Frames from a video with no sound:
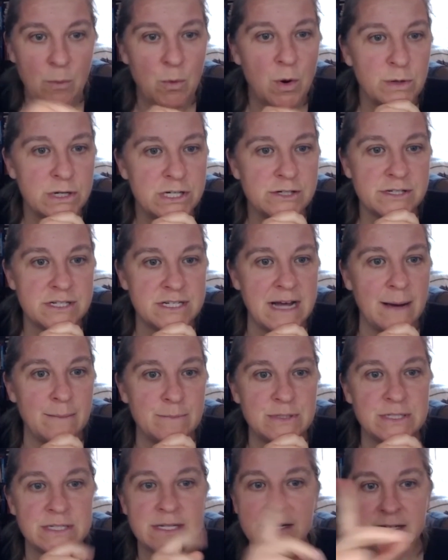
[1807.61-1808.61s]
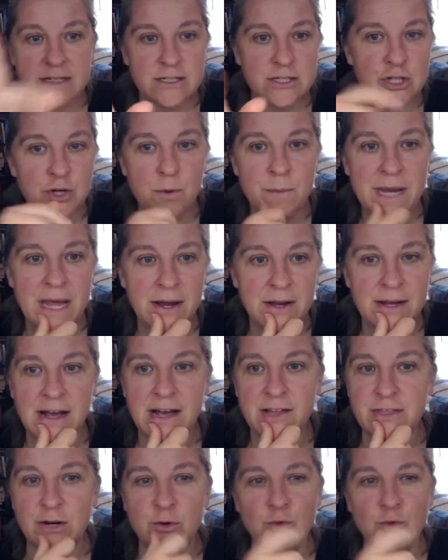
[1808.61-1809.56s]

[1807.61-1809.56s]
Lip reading: were your steps? Show me how you got there.